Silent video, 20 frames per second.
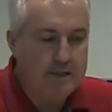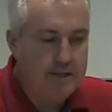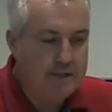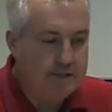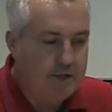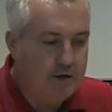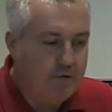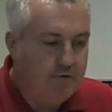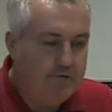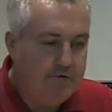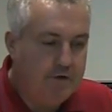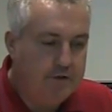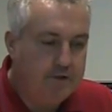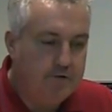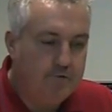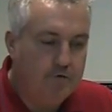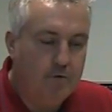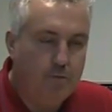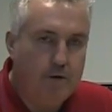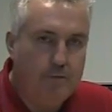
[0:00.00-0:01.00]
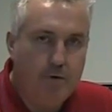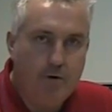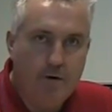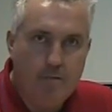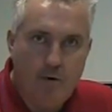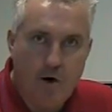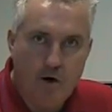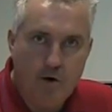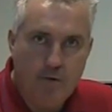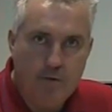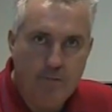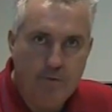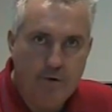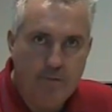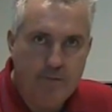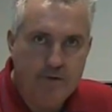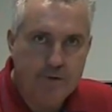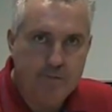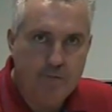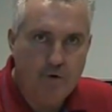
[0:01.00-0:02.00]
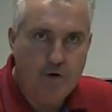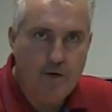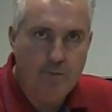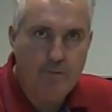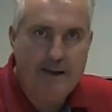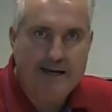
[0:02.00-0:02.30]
Let's go. First of all, we put a mark we put up this morning,